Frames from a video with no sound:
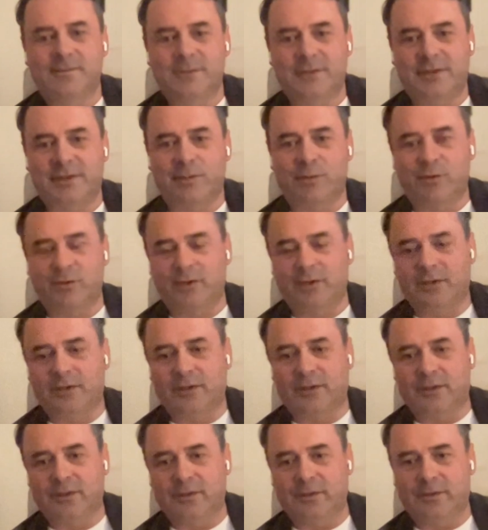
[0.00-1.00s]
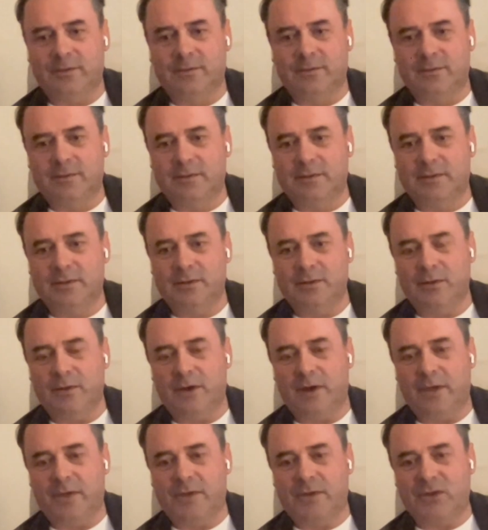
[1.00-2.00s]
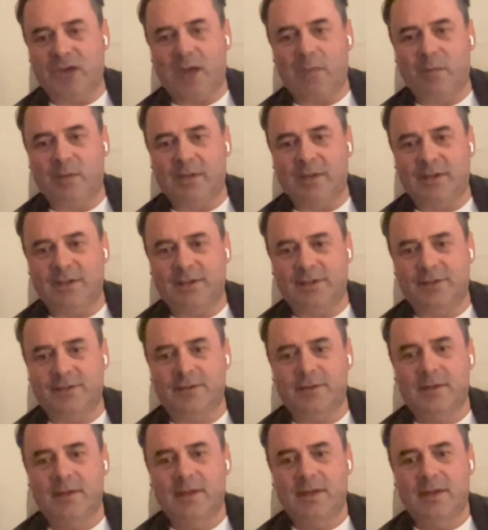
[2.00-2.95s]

similar to the Japanese